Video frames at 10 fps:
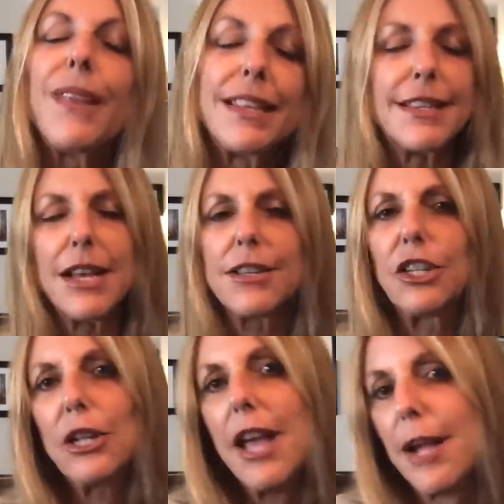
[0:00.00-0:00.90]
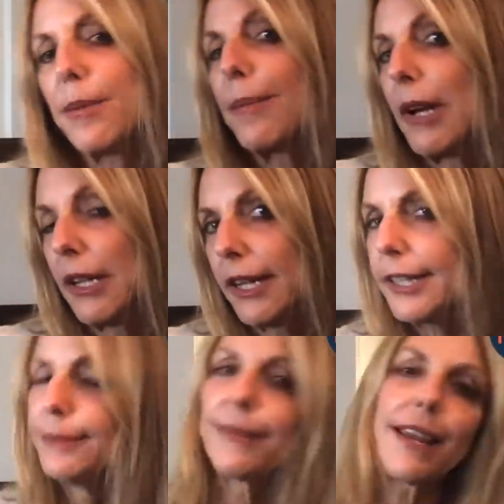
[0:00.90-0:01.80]
It sounds a little
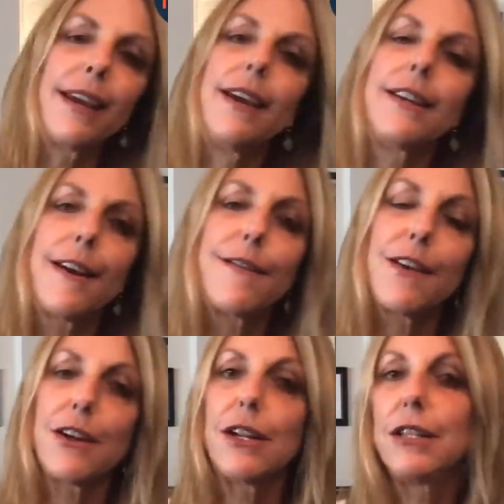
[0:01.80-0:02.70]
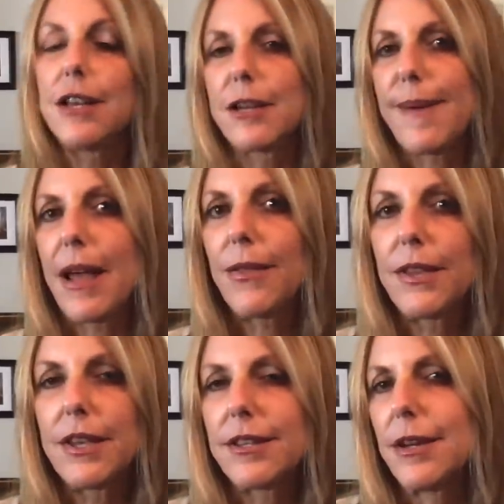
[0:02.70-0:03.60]
hyperbolic, and I've thought a lot about
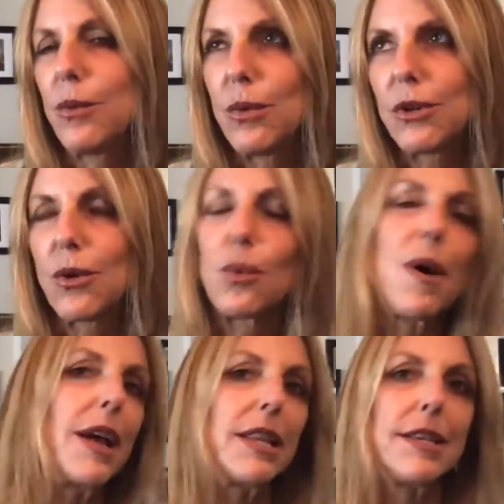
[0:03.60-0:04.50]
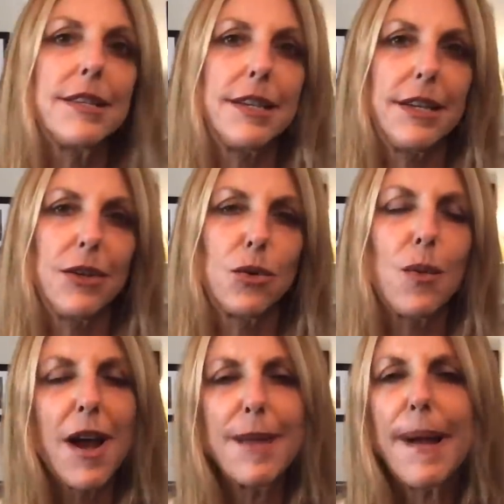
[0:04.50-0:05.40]
this and wondered why this is.
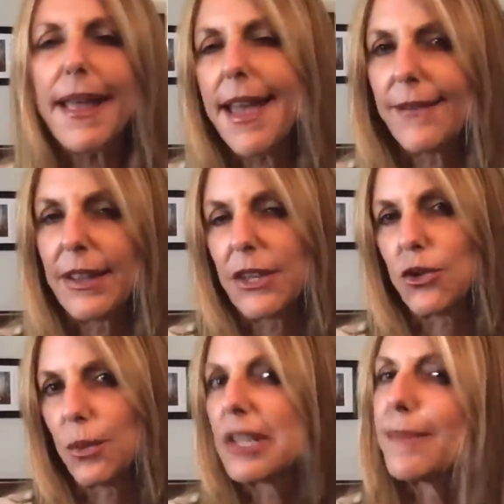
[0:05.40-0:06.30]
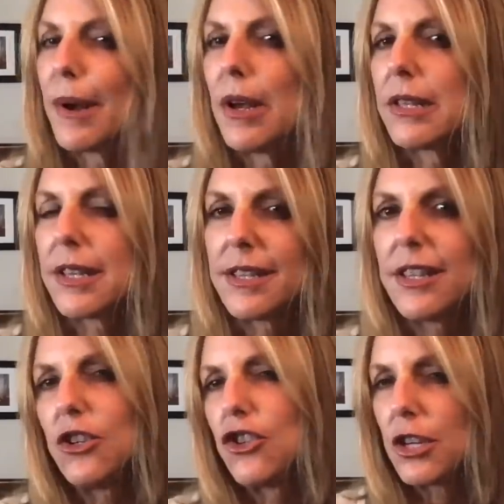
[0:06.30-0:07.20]
Why am I having this response? Is
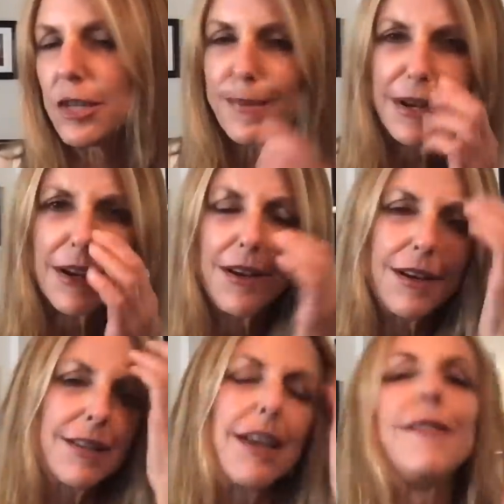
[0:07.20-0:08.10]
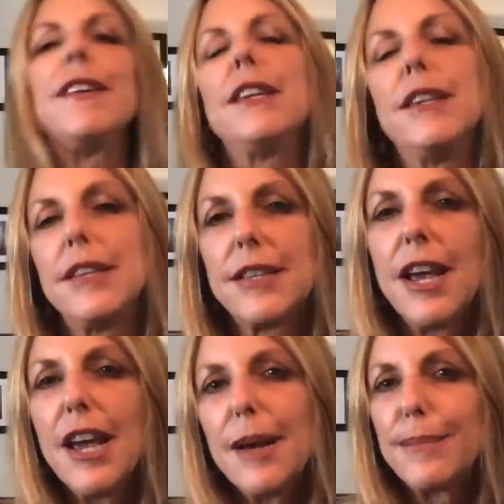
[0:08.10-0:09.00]
it just because of his
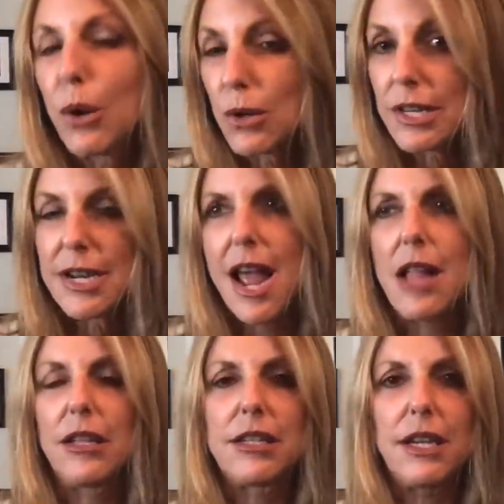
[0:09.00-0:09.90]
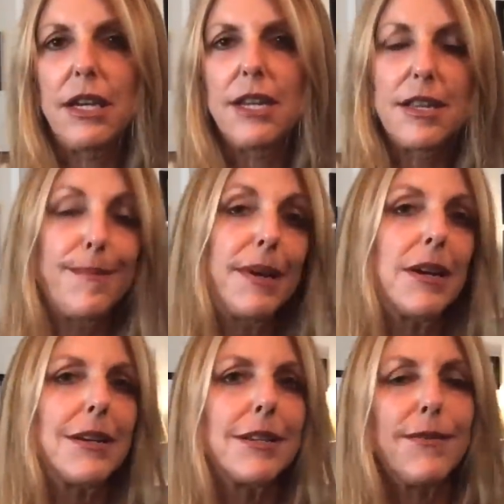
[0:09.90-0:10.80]
personality? Is it
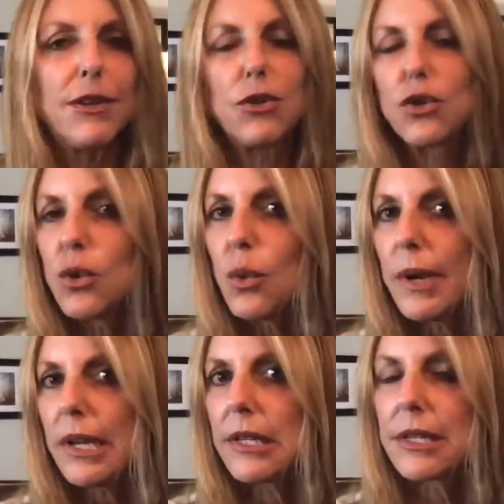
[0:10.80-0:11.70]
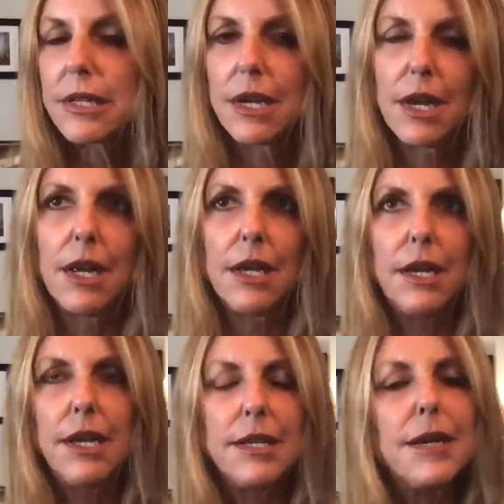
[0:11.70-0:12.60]
because of his tweets?
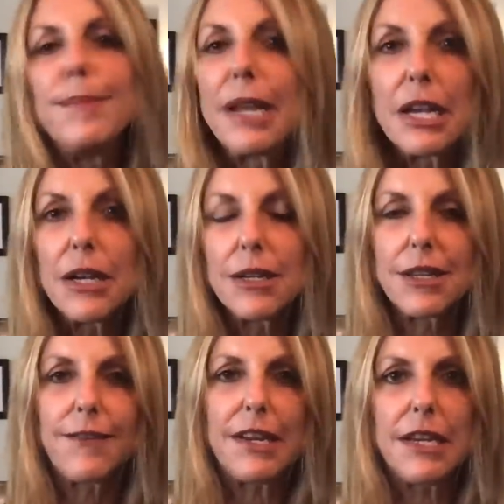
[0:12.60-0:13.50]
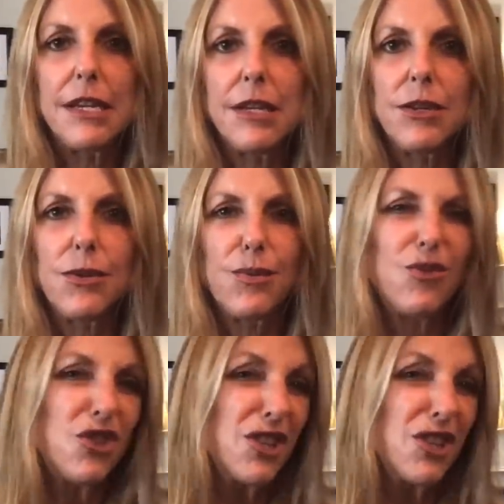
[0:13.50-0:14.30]
Is it because of his